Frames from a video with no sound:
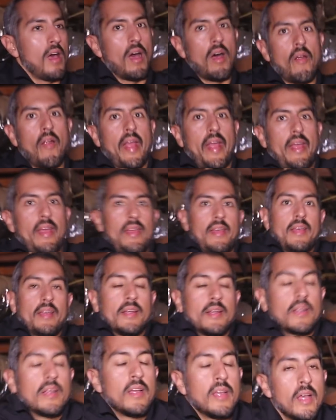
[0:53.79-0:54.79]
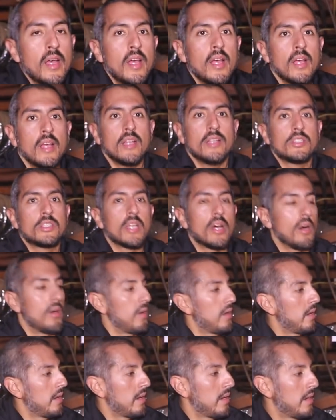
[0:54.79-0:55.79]
All right, so
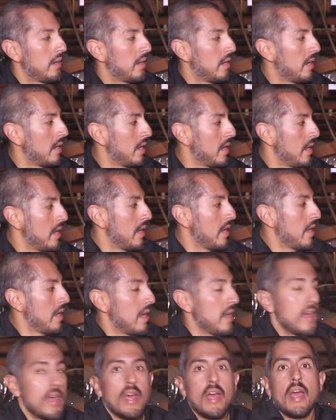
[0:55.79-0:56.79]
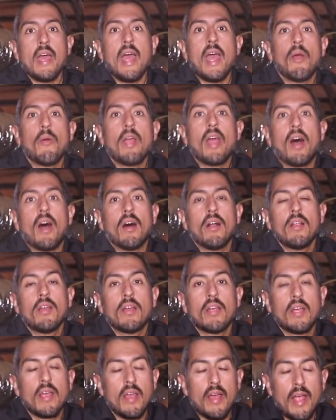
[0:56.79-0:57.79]
here we all,
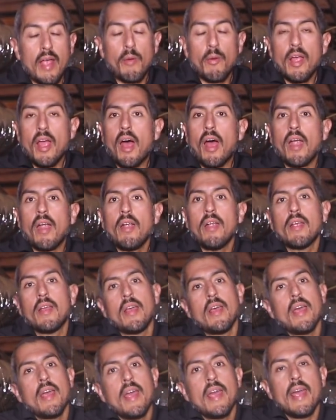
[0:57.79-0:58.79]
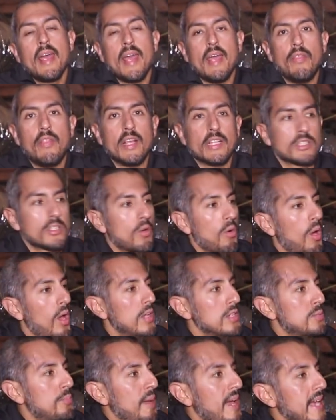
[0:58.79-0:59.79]
here we are in this
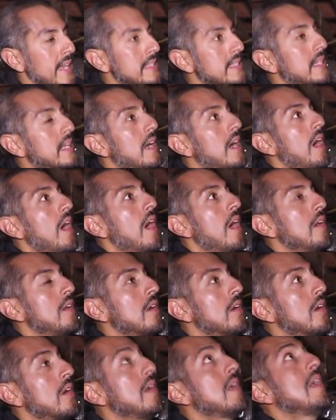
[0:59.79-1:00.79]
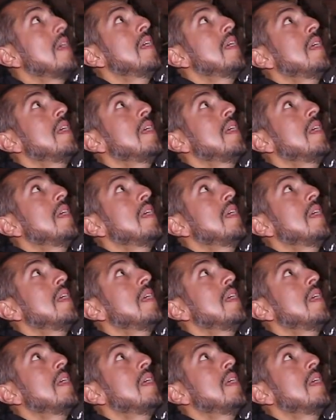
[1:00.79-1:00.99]
crawl space under